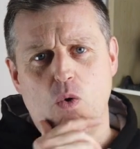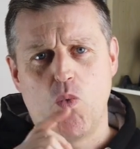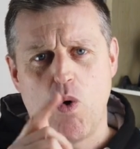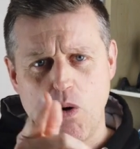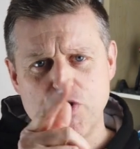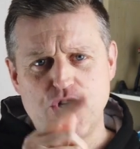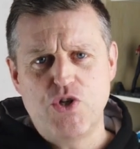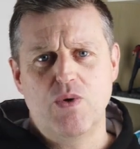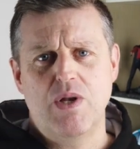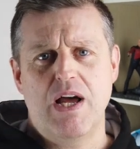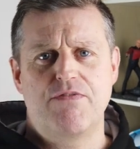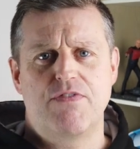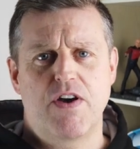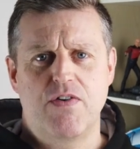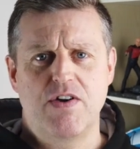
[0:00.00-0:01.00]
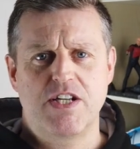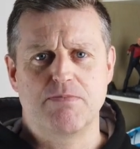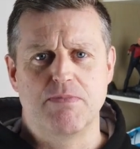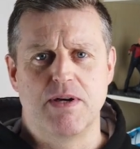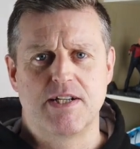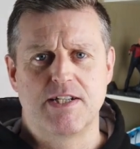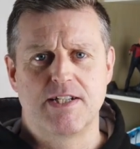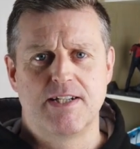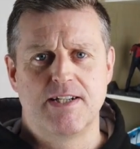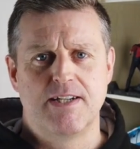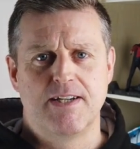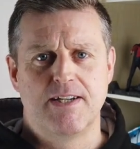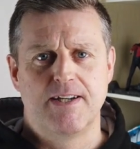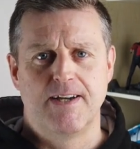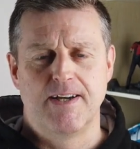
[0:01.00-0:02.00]
what would you like for Christmas?
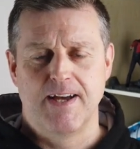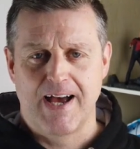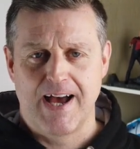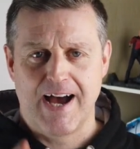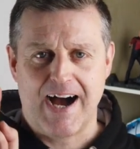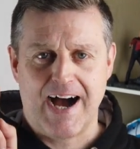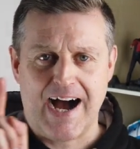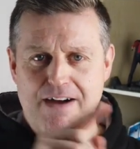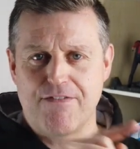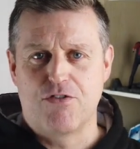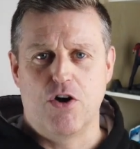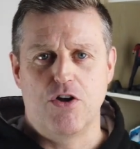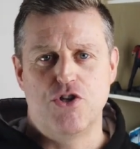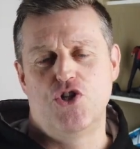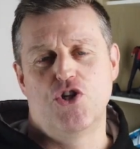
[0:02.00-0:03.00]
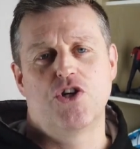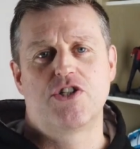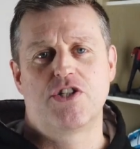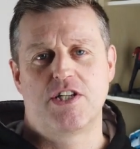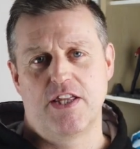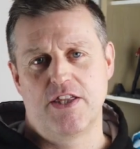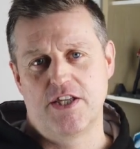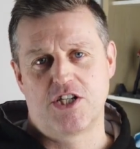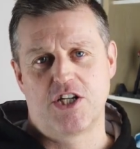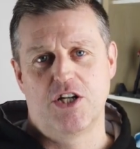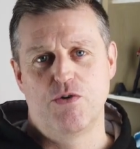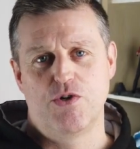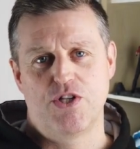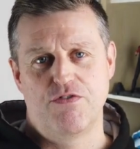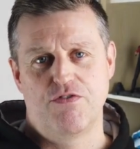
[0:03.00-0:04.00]
I've got just the
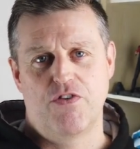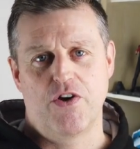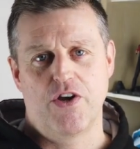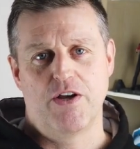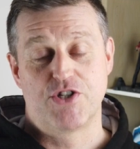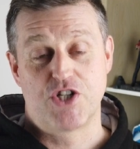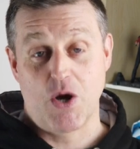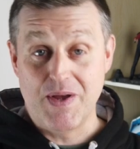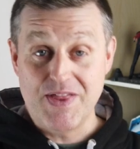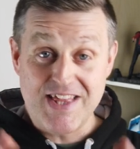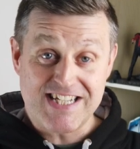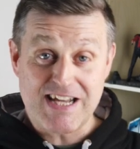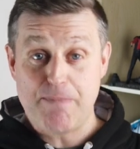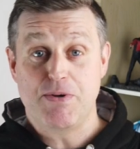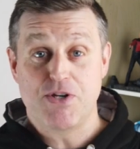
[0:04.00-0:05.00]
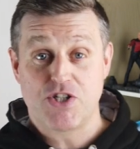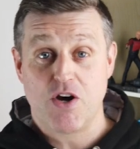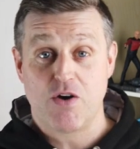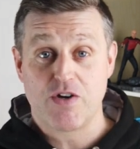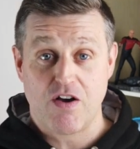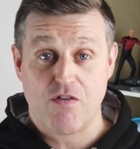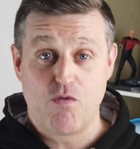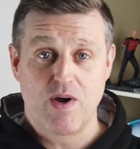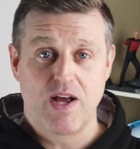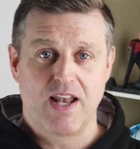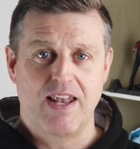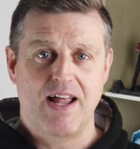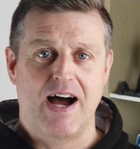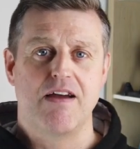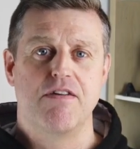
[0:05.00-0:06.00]
solution for you. So in this episode of Wheel
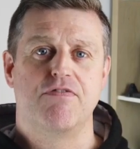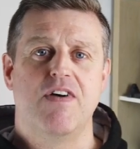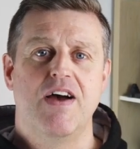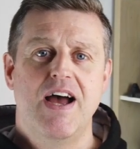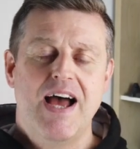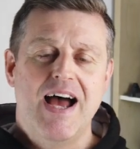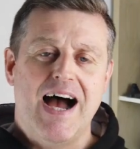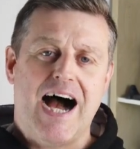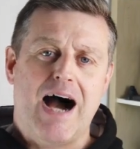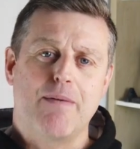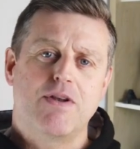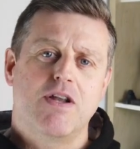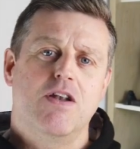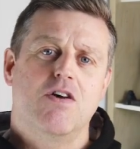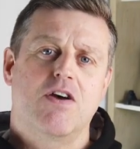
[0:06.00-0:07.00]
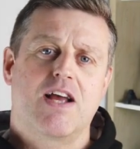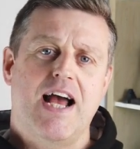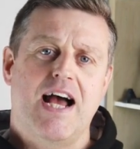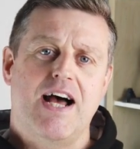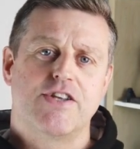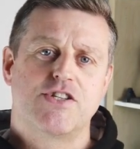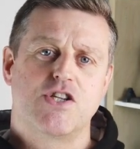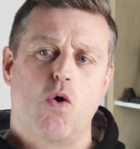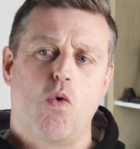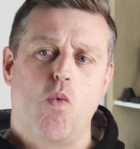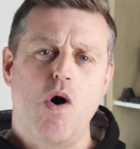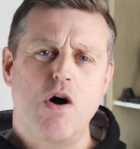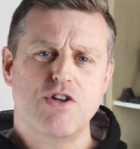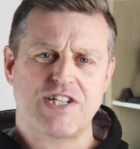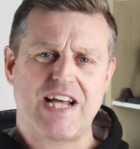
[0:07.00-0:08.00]
Life, I'm going to look at
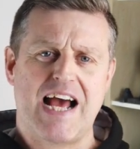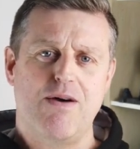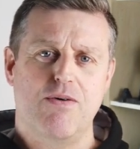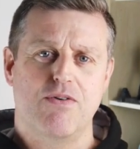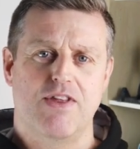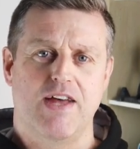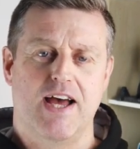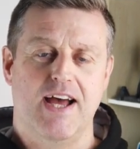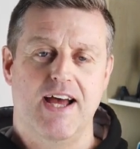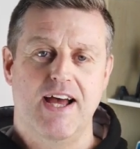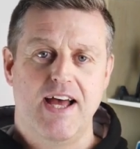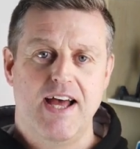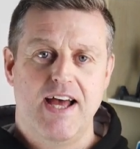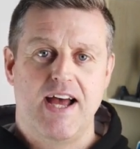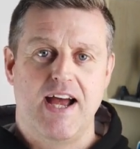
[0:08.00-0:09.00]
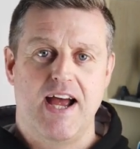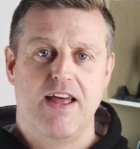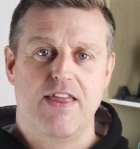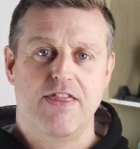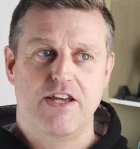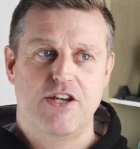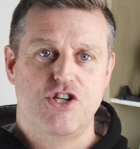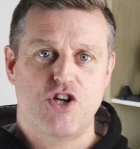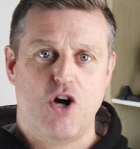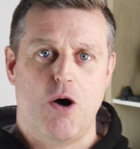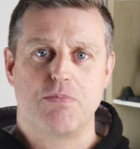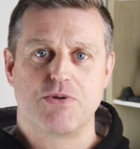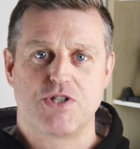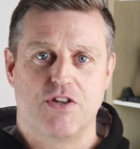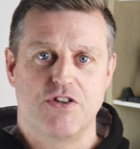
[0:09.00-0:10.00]
what's out there in the
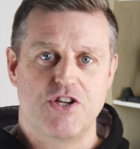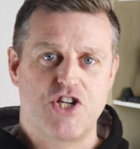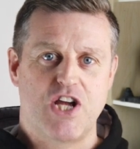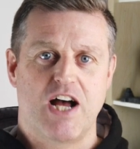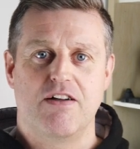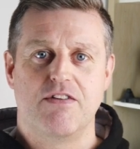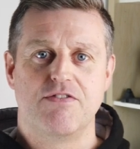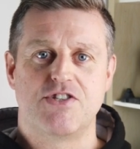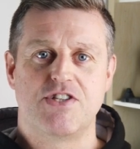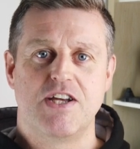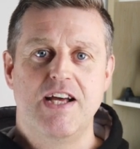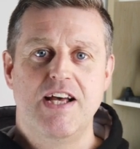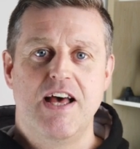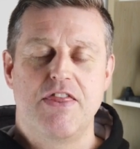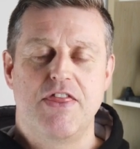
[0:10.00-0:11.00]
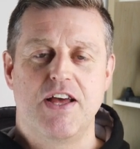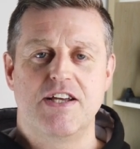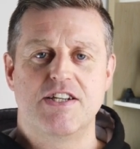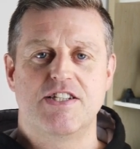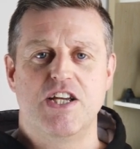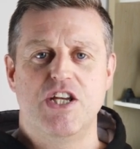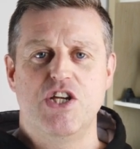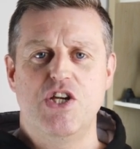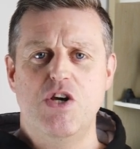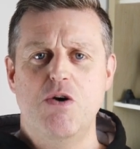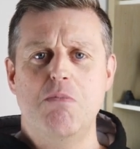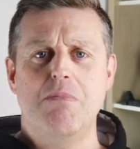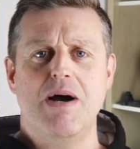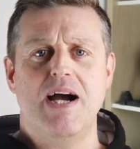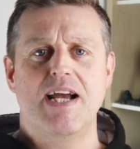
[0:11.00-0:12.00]
shops and on the shelves, things that
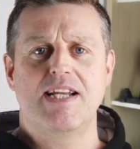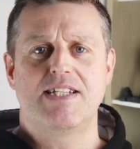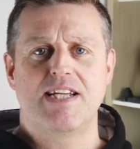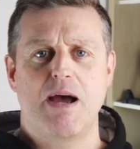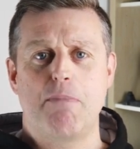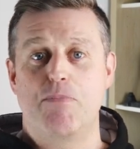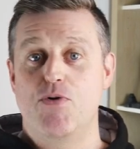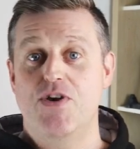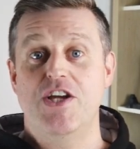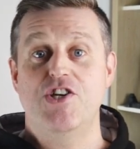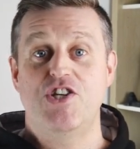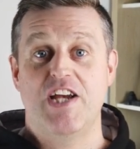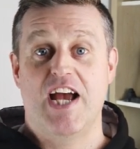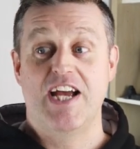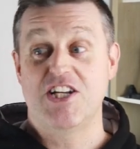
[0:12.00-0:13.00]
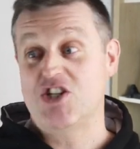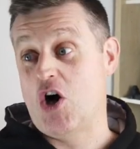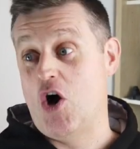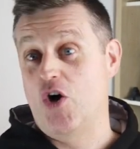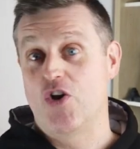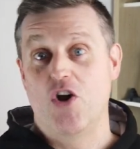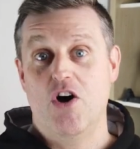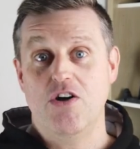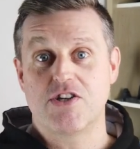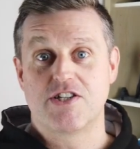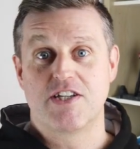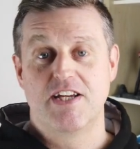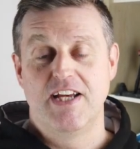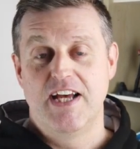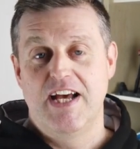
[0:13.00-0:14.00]
you might appreciate or
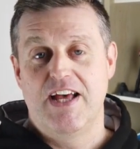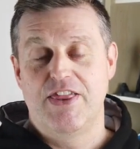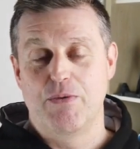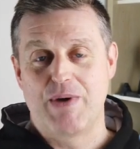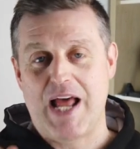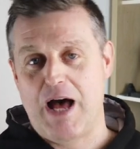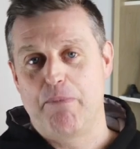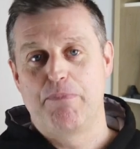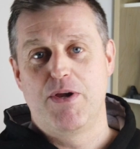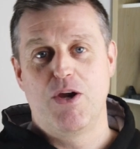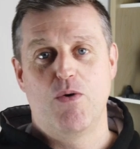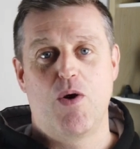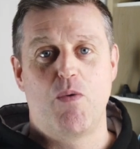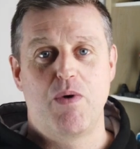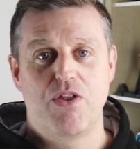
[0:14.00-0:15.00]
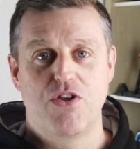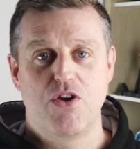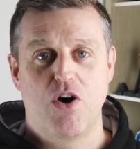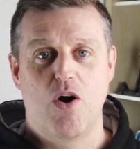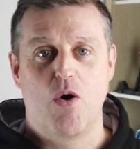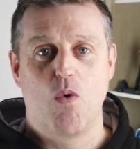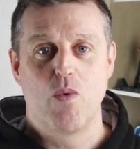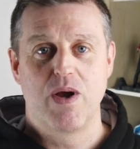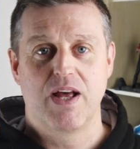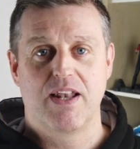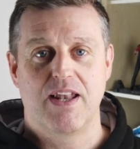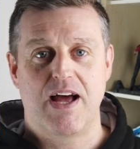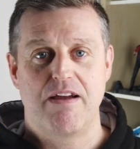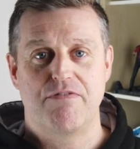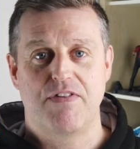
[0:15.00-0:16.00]
not that would help you with your wheel
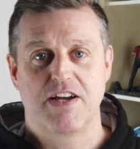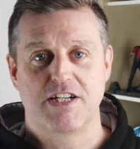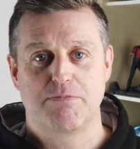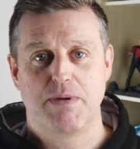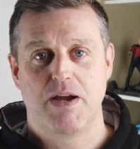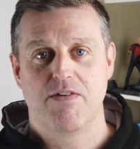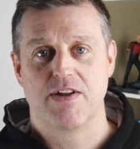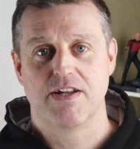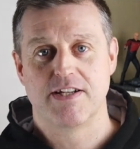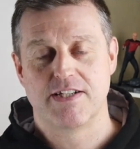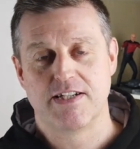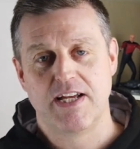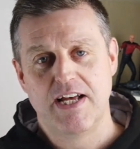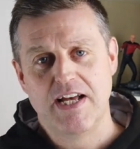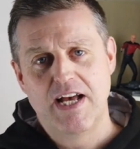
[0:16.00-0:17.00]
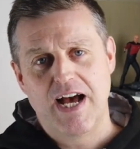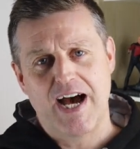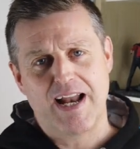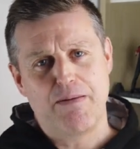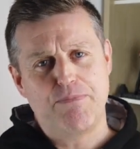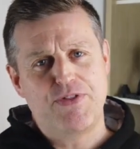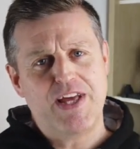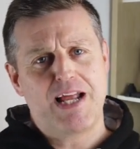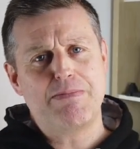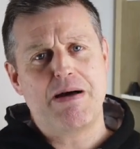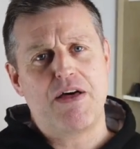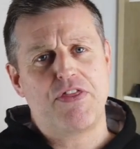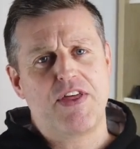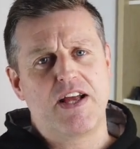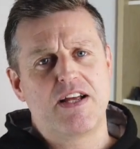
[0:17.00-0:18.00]
life experience. And I'm thinking
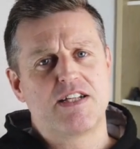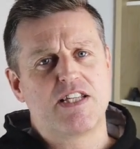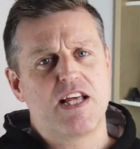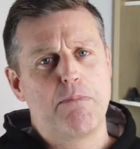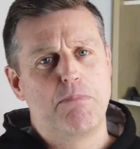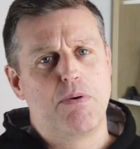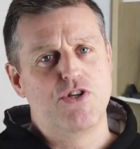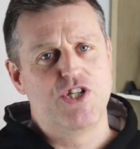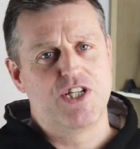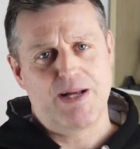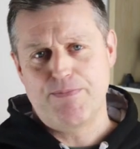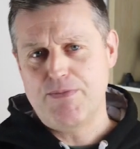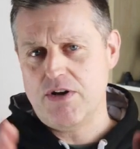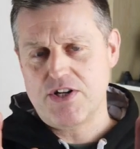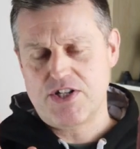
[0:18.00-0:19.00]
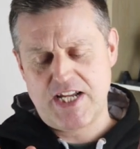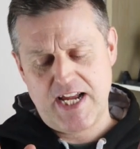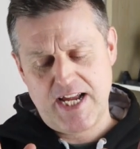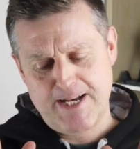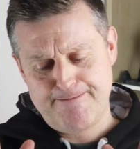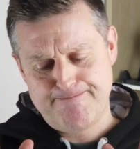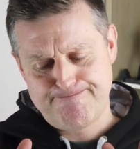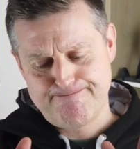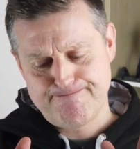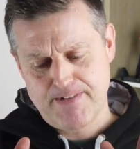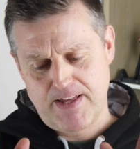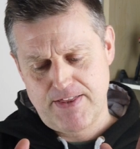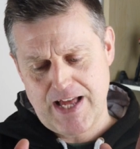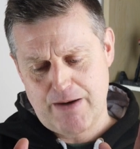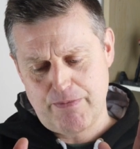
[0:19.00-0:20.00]
about things that are budget. I'm not saying
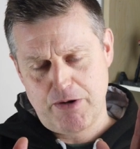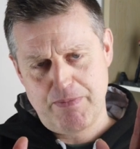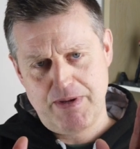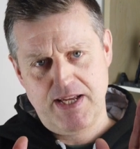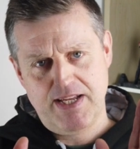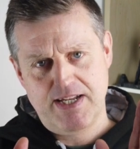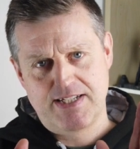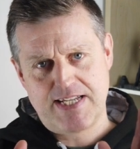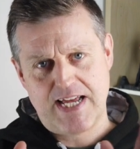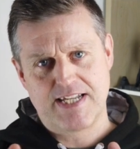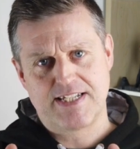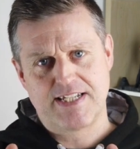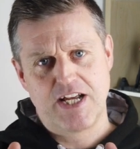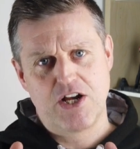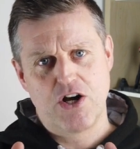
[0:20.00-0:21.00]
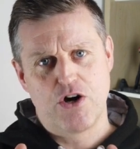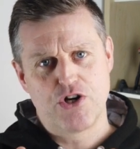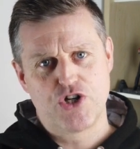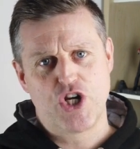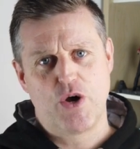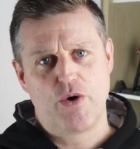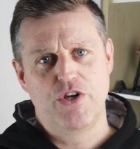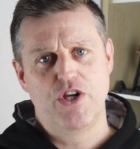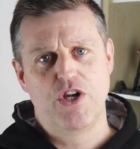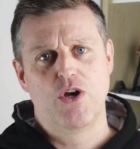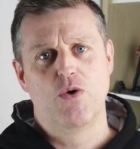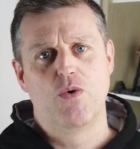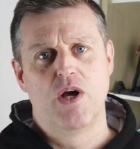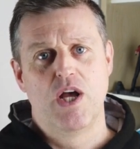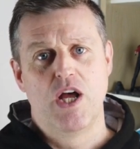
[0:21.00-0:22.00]
that I'm going to be testing or showing
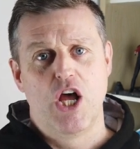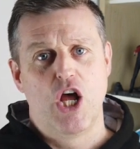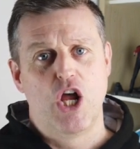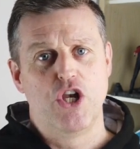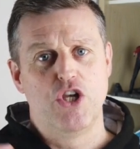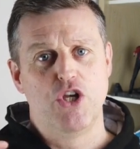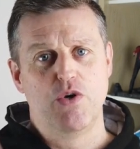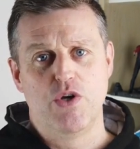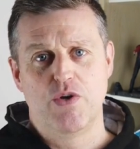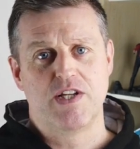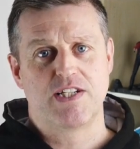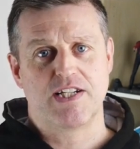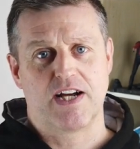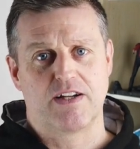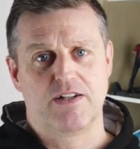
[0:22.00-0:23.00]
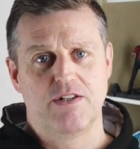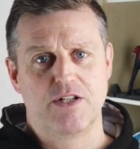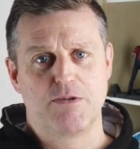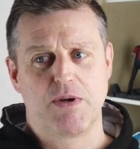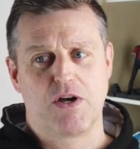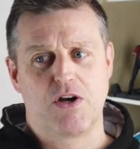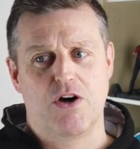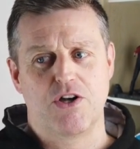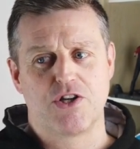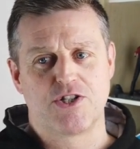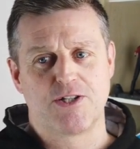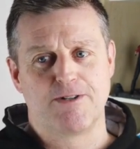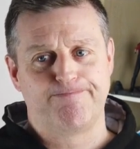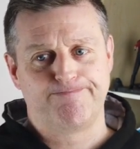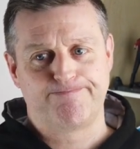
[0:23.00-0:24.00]
you new unicycles
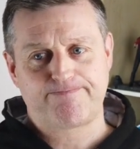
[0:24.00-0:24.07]
because